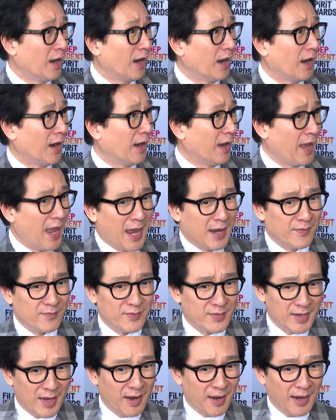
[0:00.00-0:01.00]
Uh,
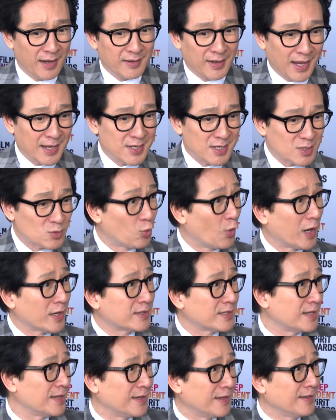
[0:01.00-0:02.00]
and, uh, and I just
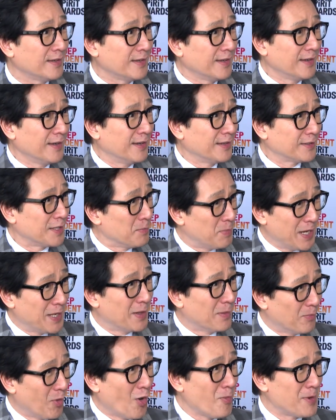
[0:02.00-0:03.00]
want to to be in
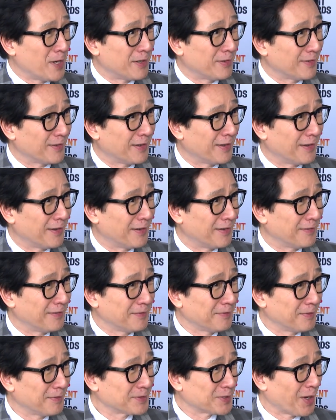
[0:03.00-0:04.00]
the moment. Uh,
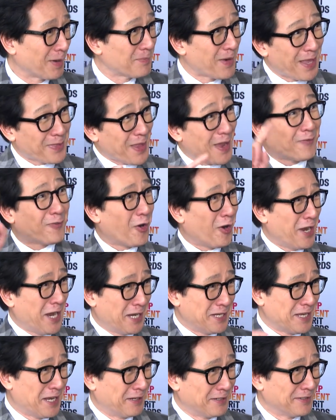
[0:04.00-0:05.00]
so I'm not that far
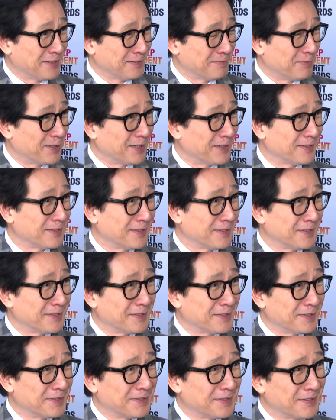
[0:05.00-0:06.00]
ahead yet. What are you doing to
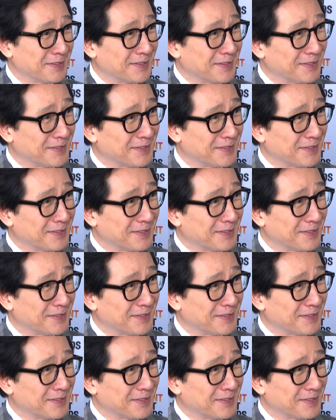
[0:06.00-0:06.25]
like check